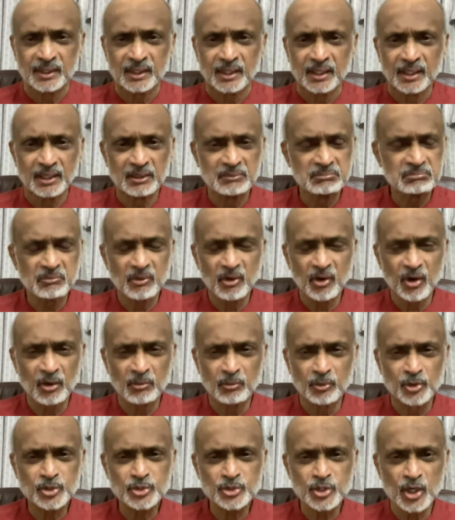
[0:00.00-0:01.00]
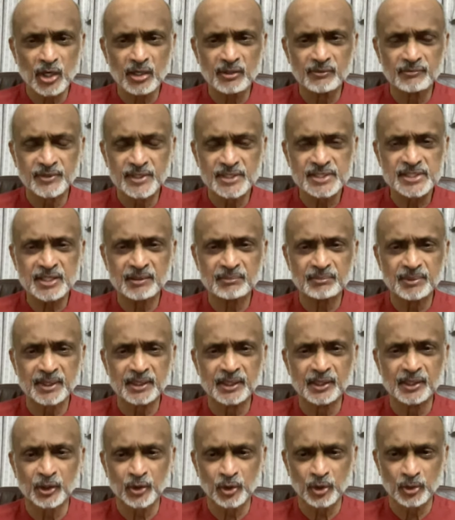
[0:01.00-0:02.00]
uh, almost all of which have
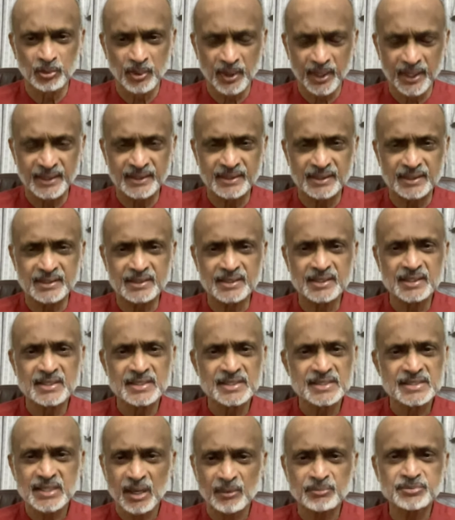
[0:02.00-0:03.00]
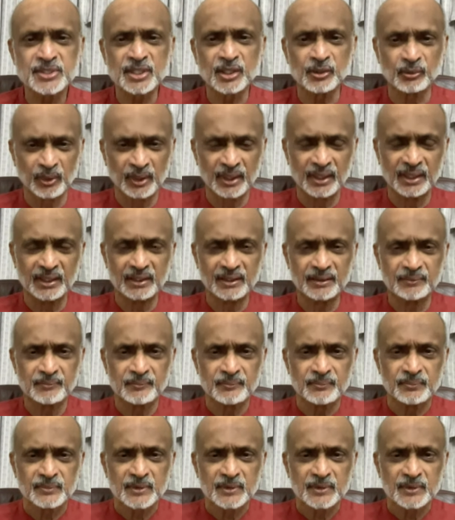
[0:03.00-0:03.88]
been corroborated subsequently.